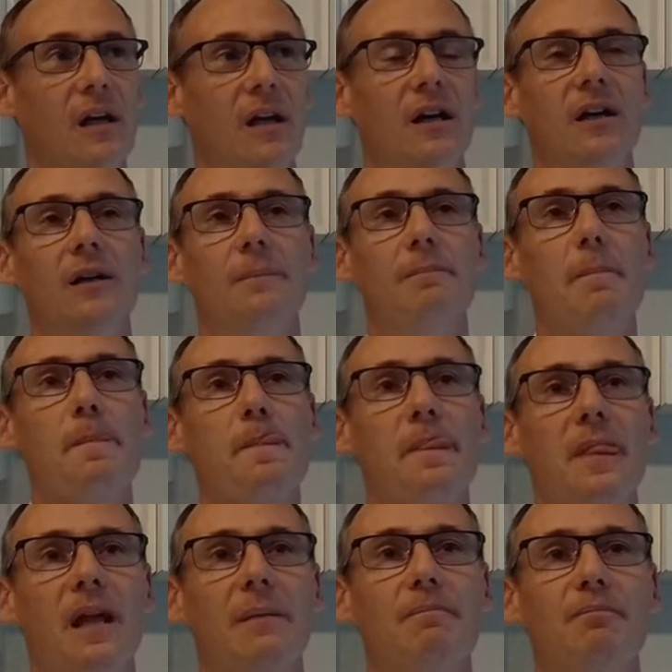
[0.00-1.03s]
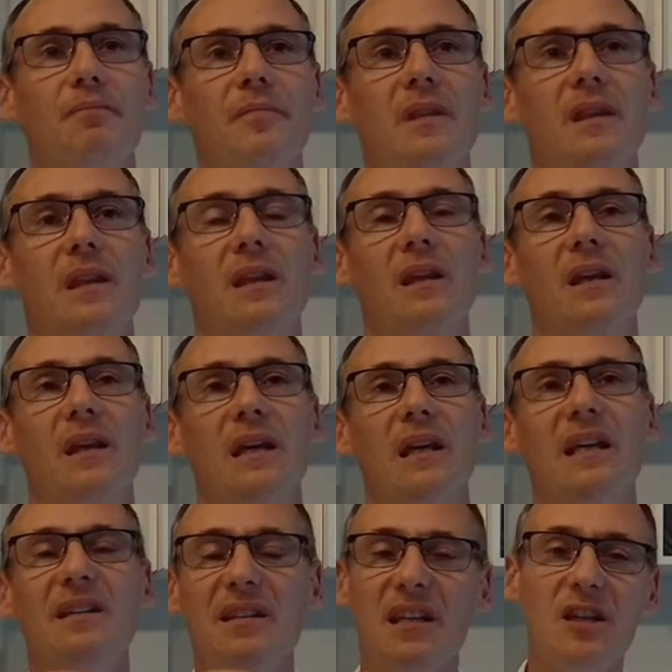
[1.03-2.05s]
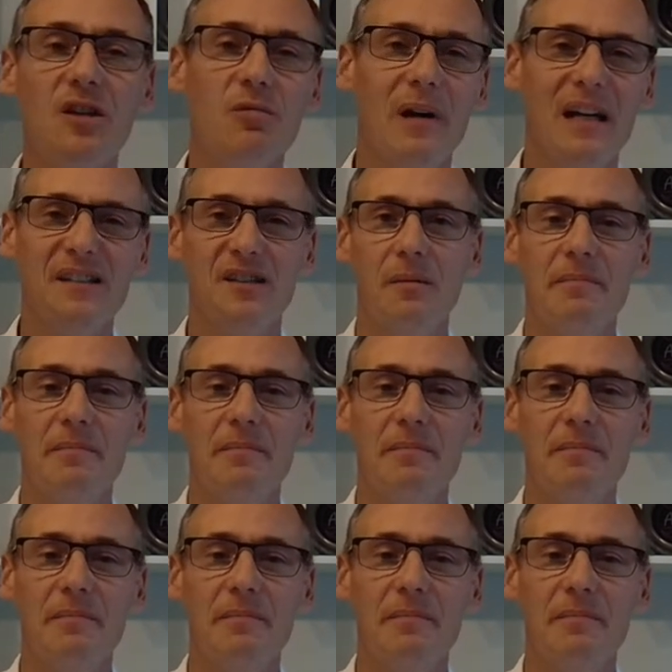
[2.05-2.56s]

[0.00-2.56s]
In the US,